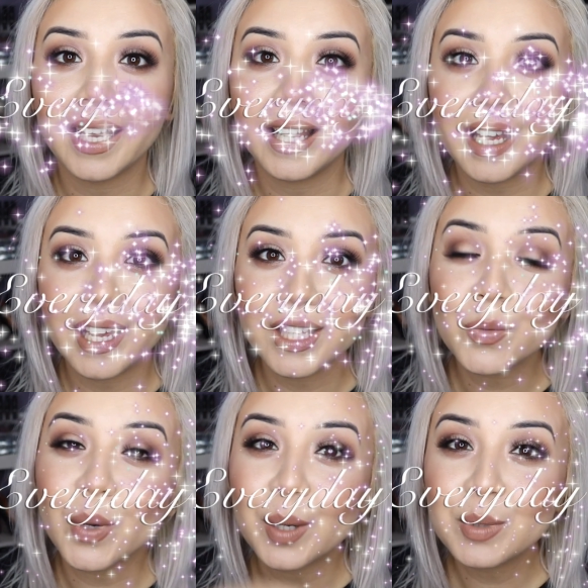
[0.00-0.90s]
Hi
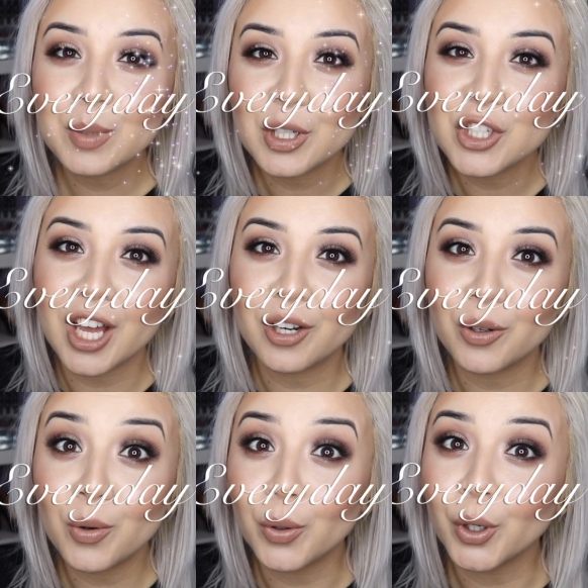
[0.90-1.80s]
guys, welcome to my
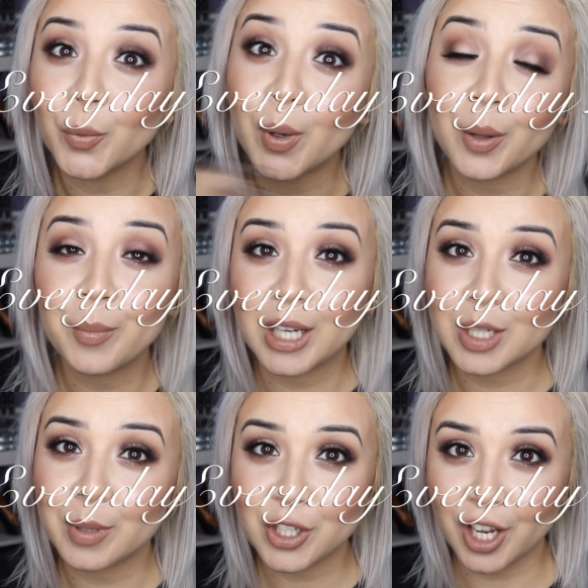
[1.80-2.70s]
channel, or welcome back
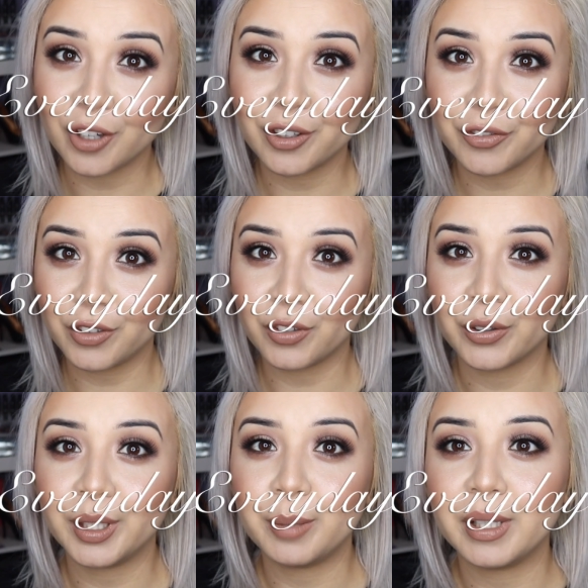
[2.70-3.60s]
to my channel if you've
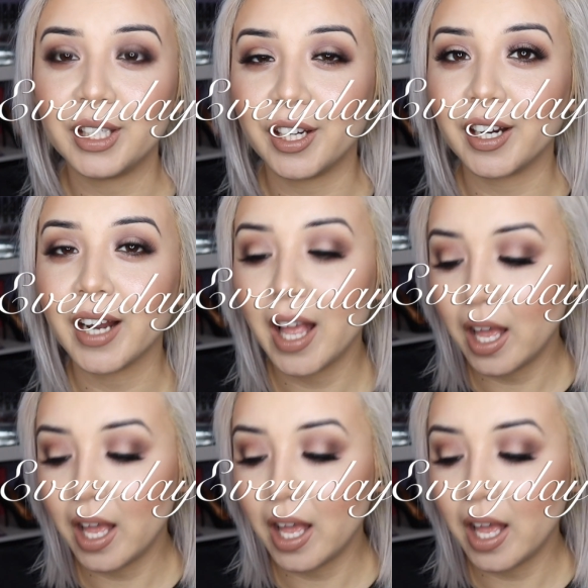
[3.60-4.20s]
already been here.